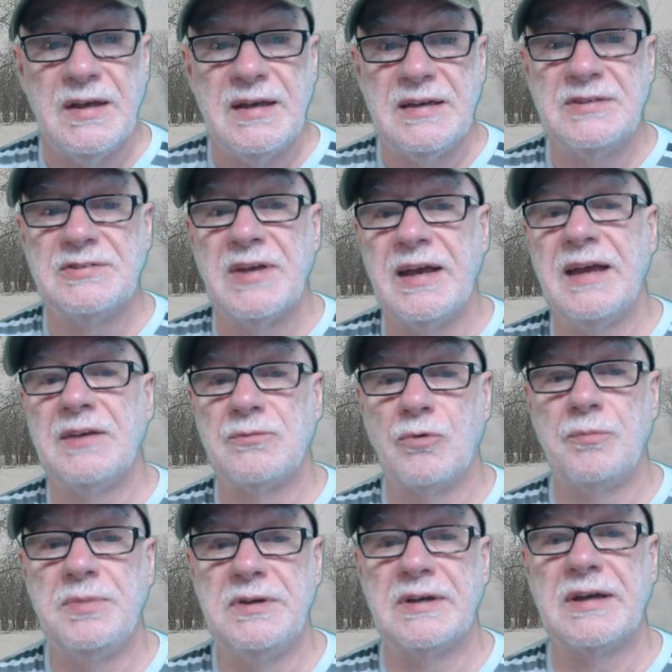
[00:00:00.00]
His hand
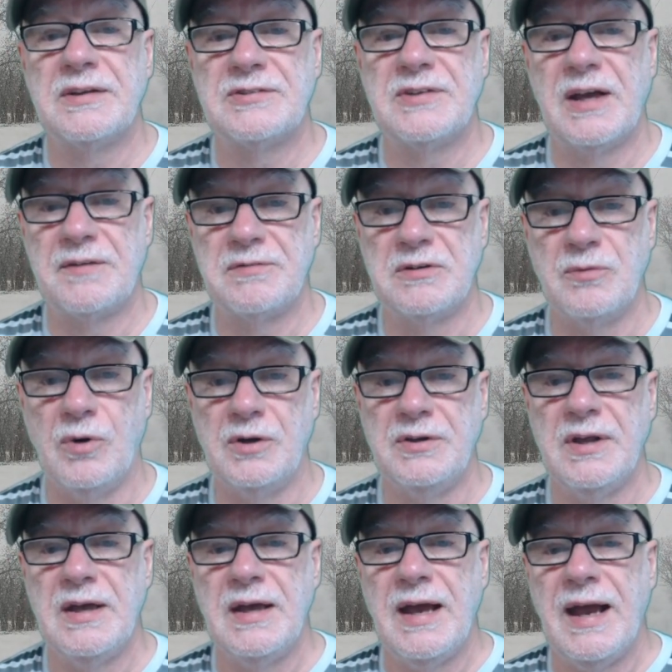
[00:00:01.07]
will be against everyone,